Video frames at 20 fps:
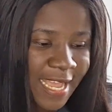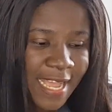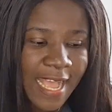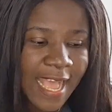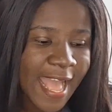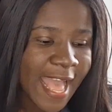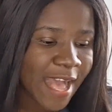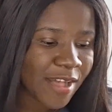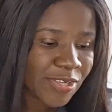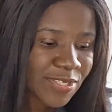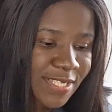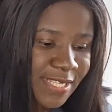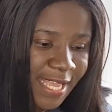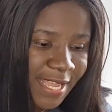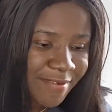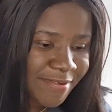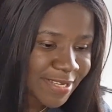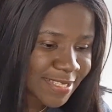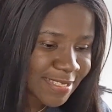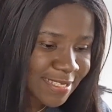healthcare
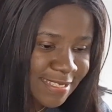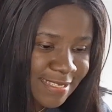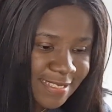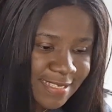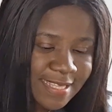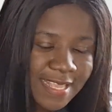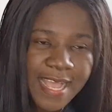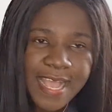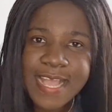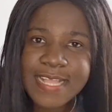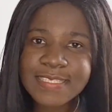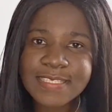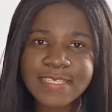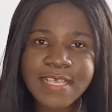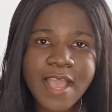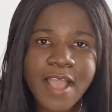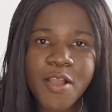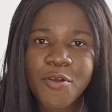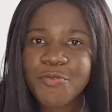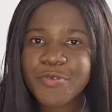assistant
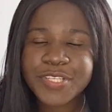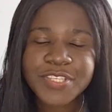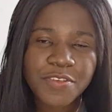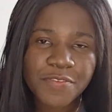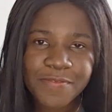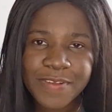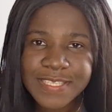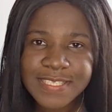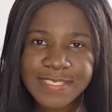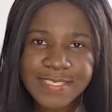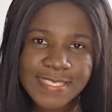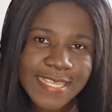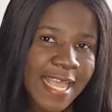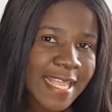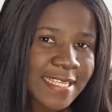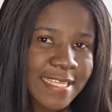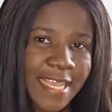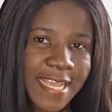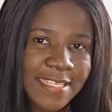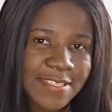with over 10
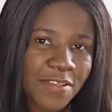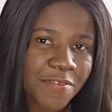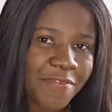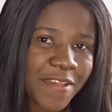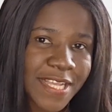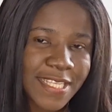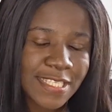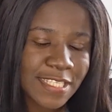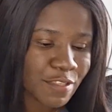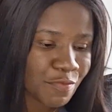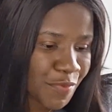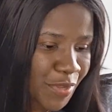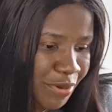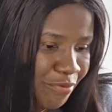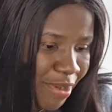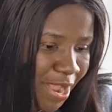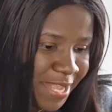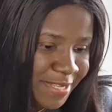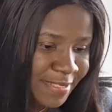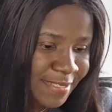years of
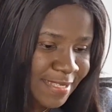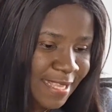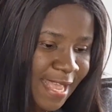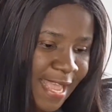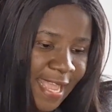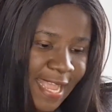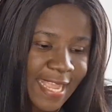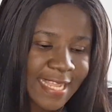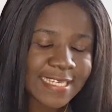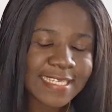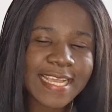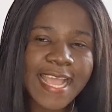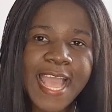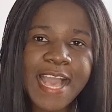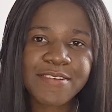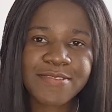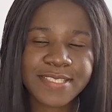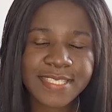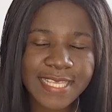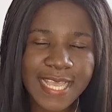experience in the
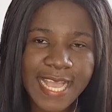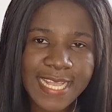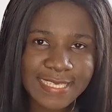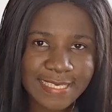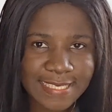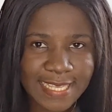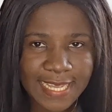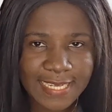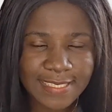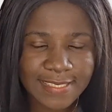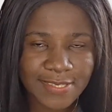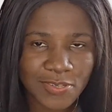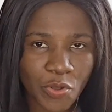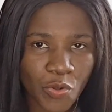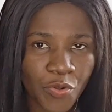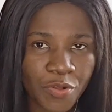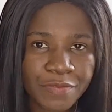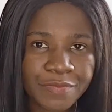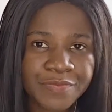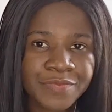healthcare sector.
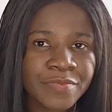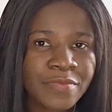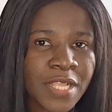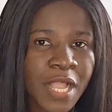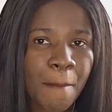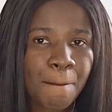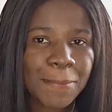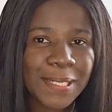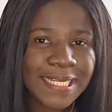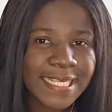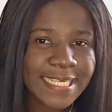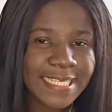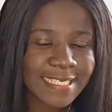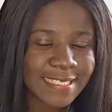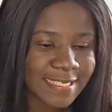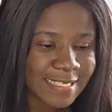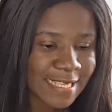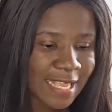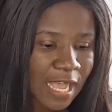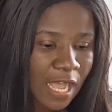
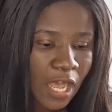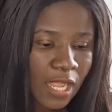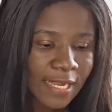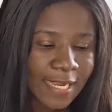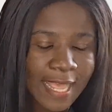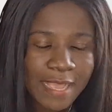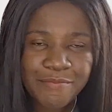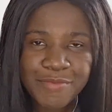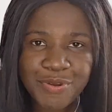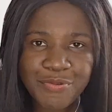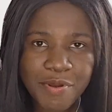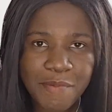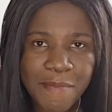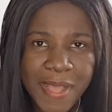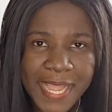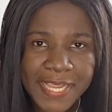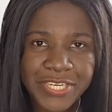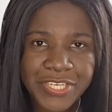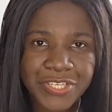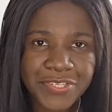Please, let me
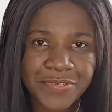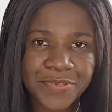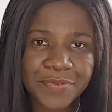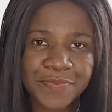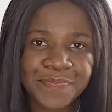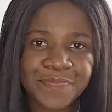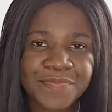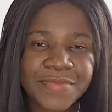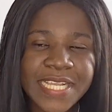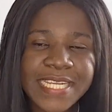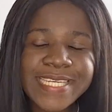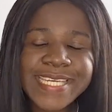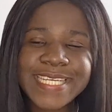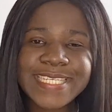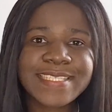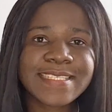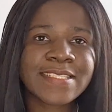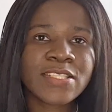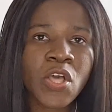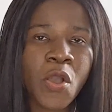remind you, this
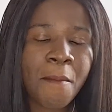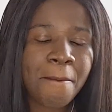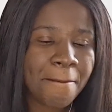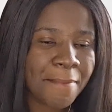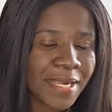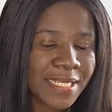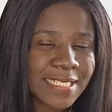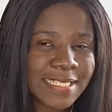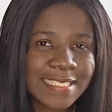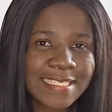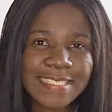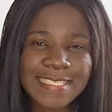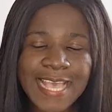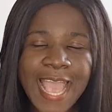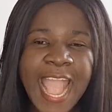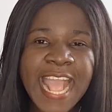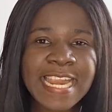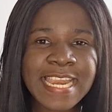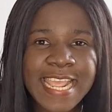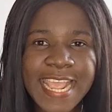number, the
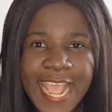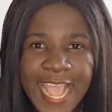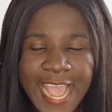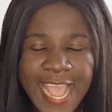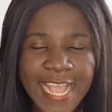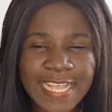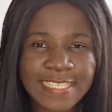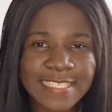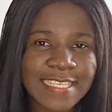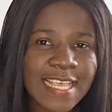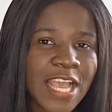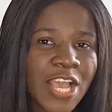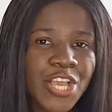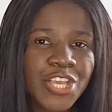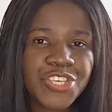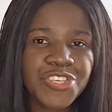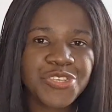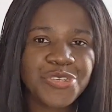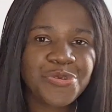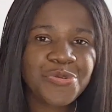10 years,
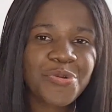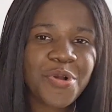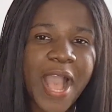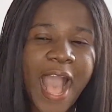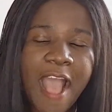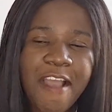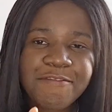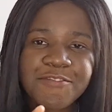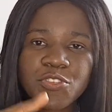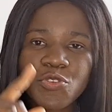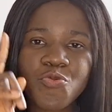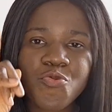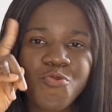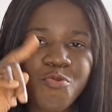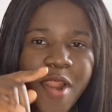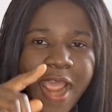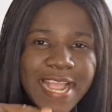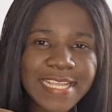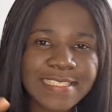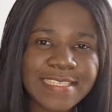you have to
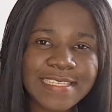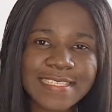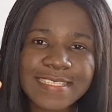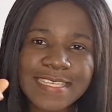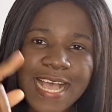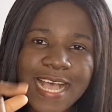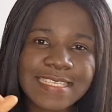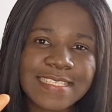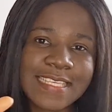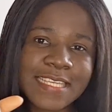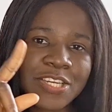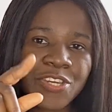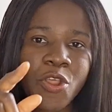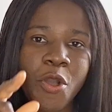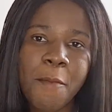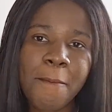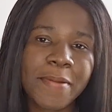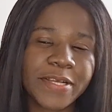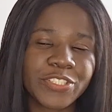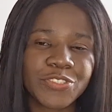write it as a
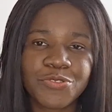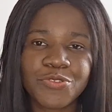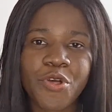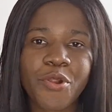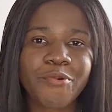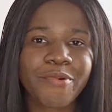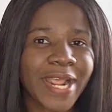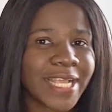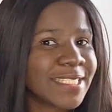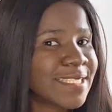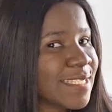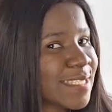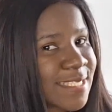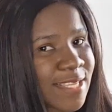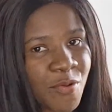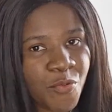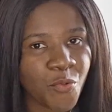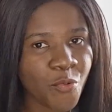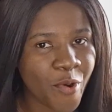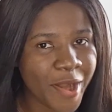number. Do not write it
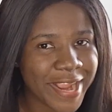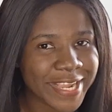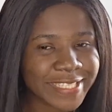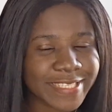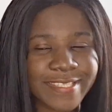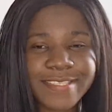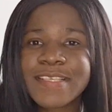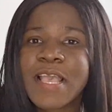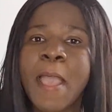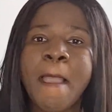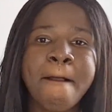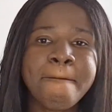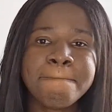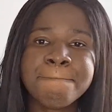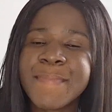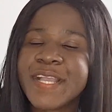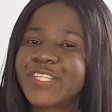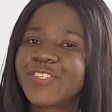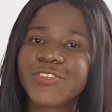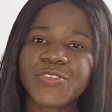in words.
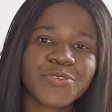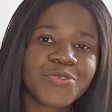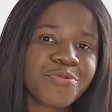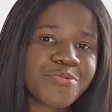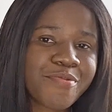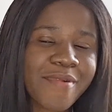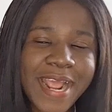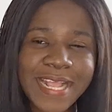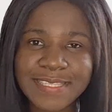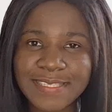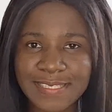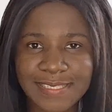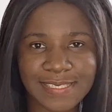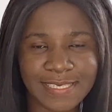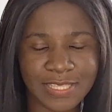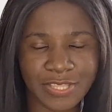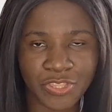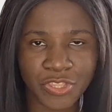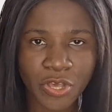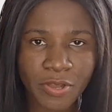Make sure you write it
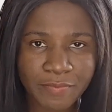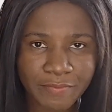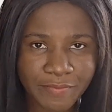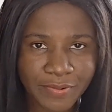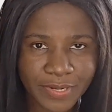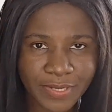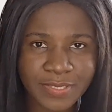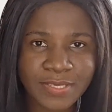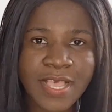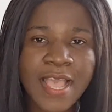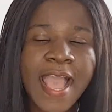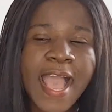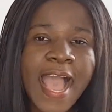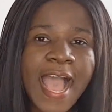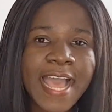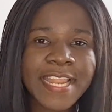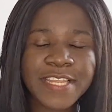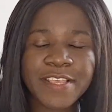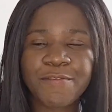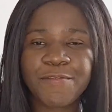in numbers. And
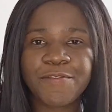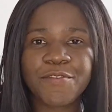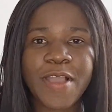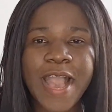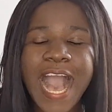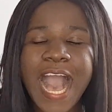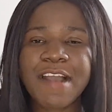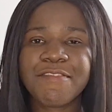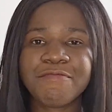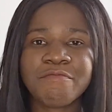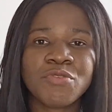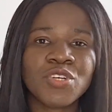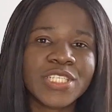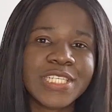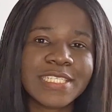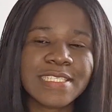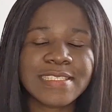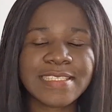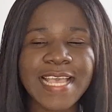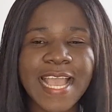if you have more than
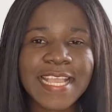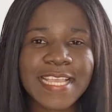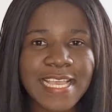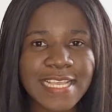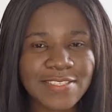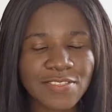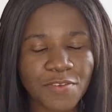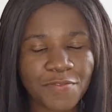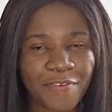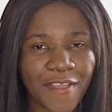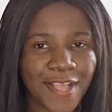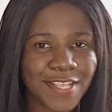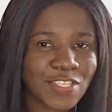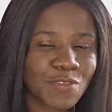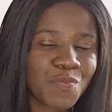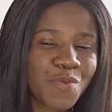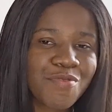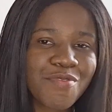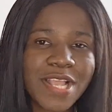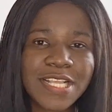10 years of
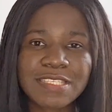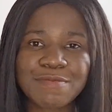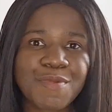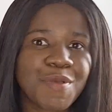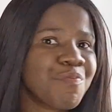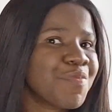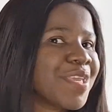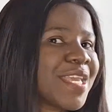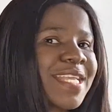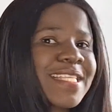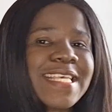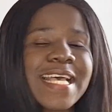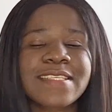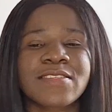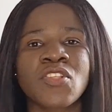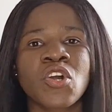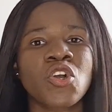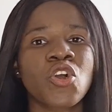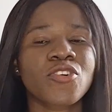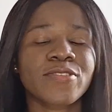experience, maybe it has
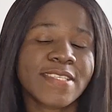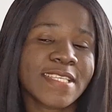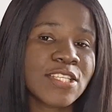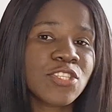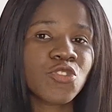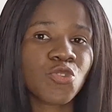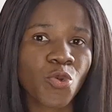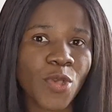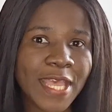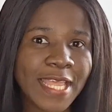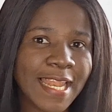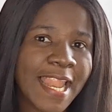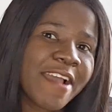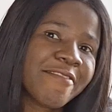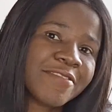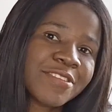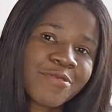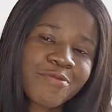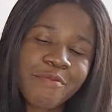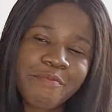not gotten to 11.
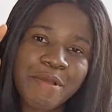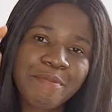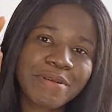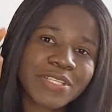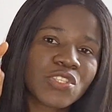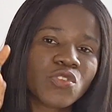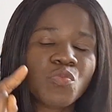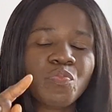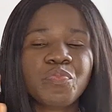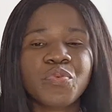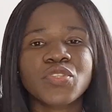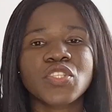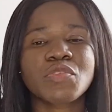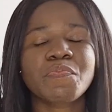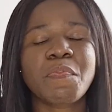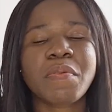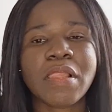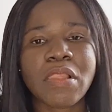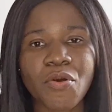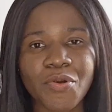Remember to put
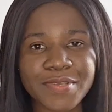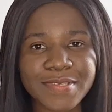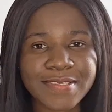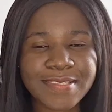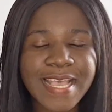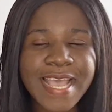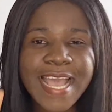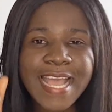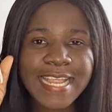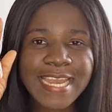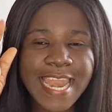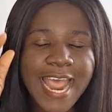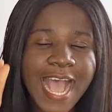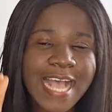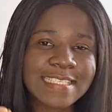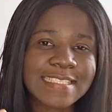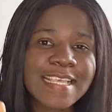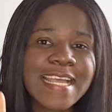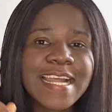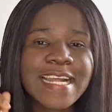plus. That's
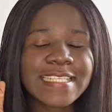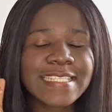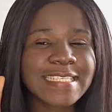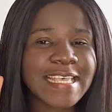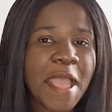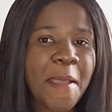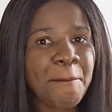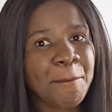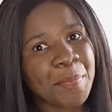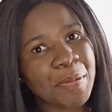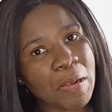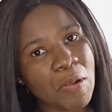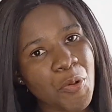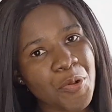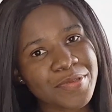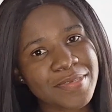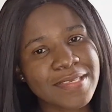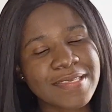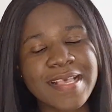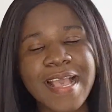10
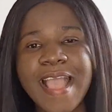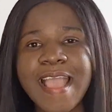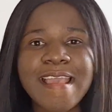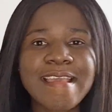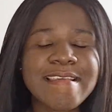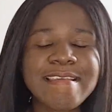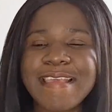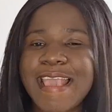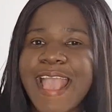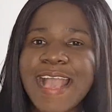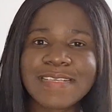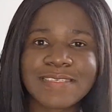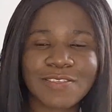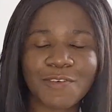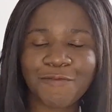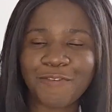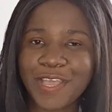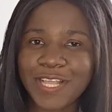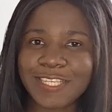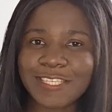plus years of
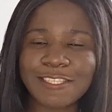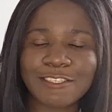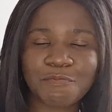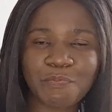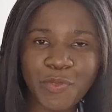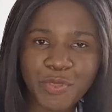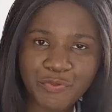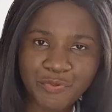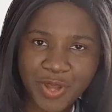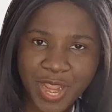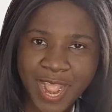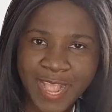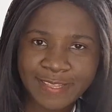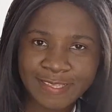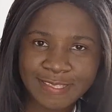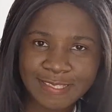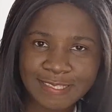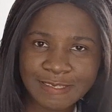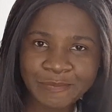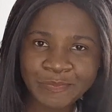
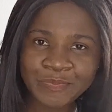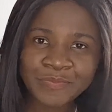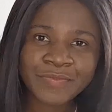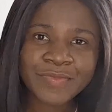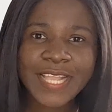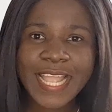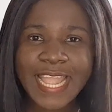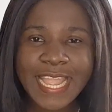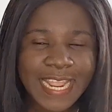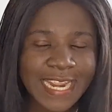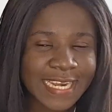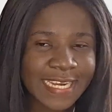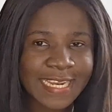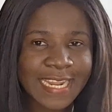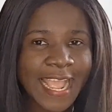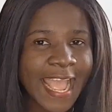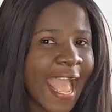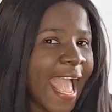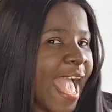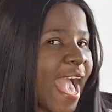experience in
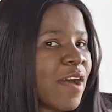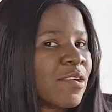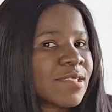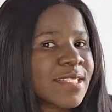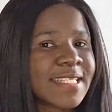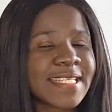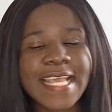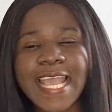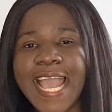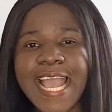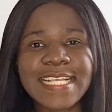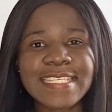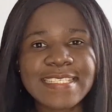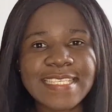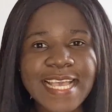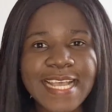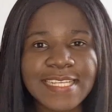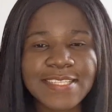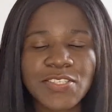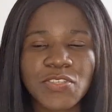healthcare
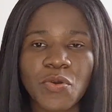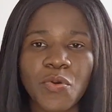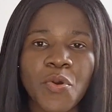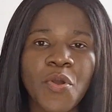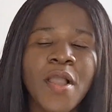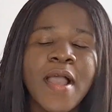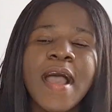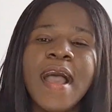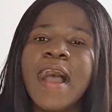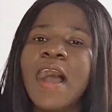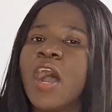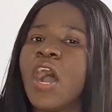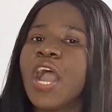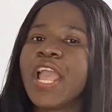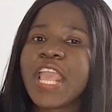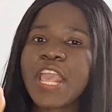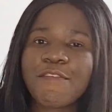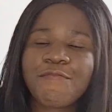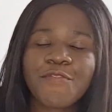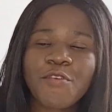sector.
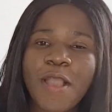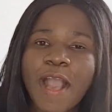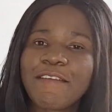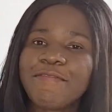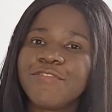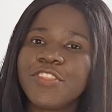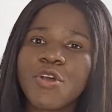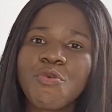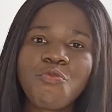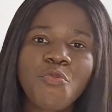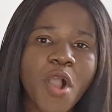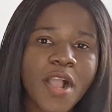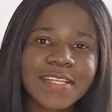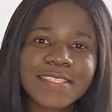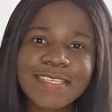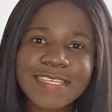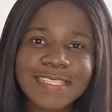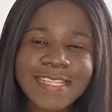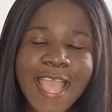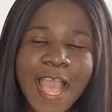If you have not worked
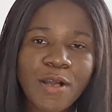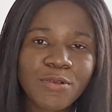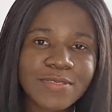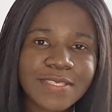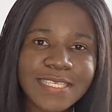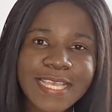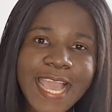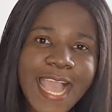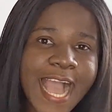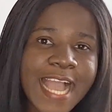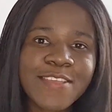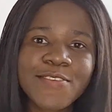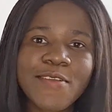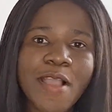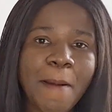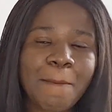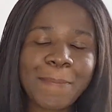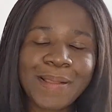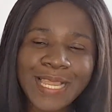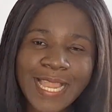in healthcare and you're
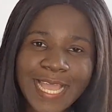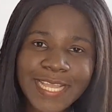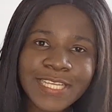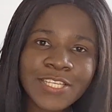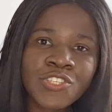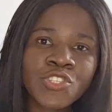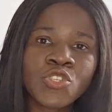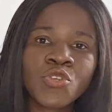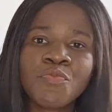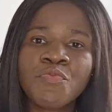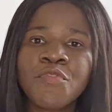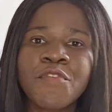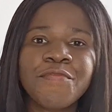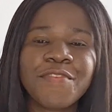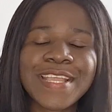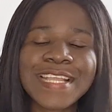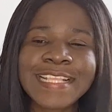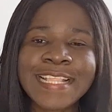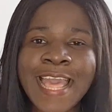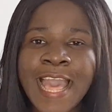applying to move
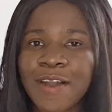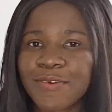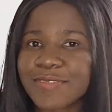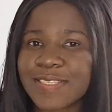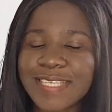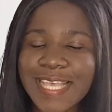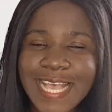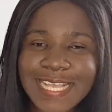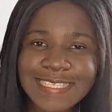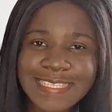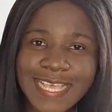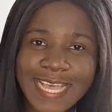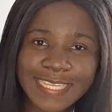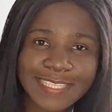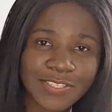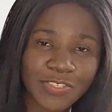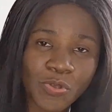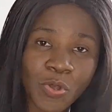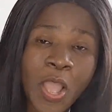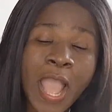in healthcare
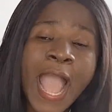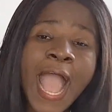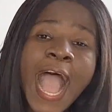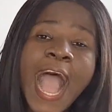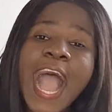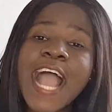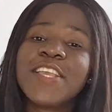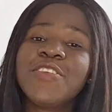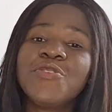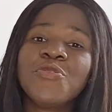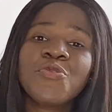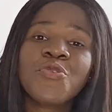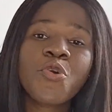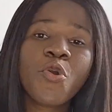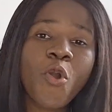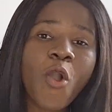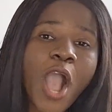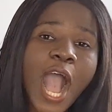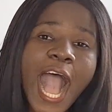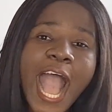sector, and you go
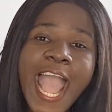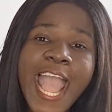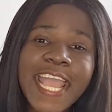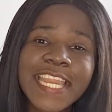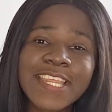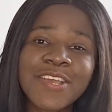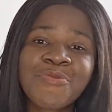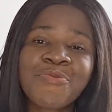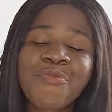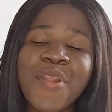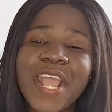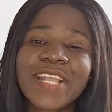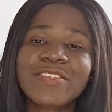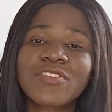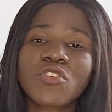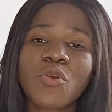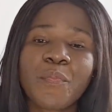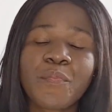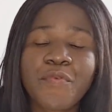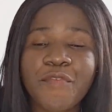ahead and write your
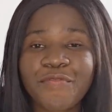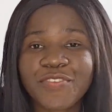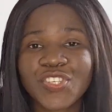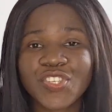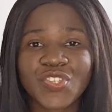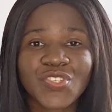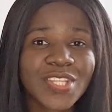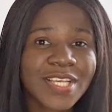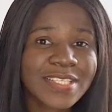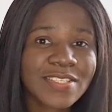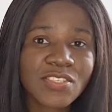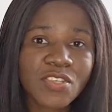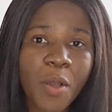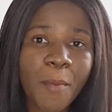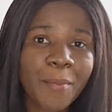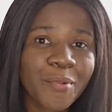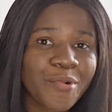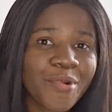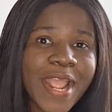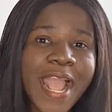professional
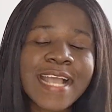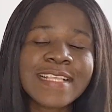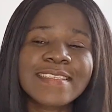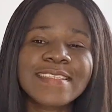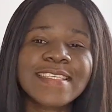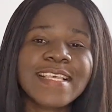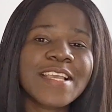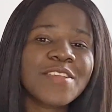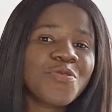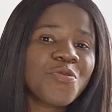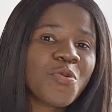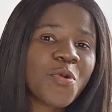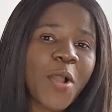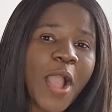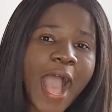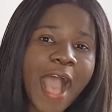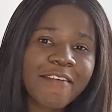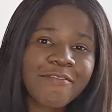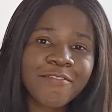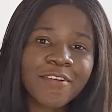summary and say you
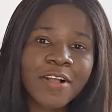have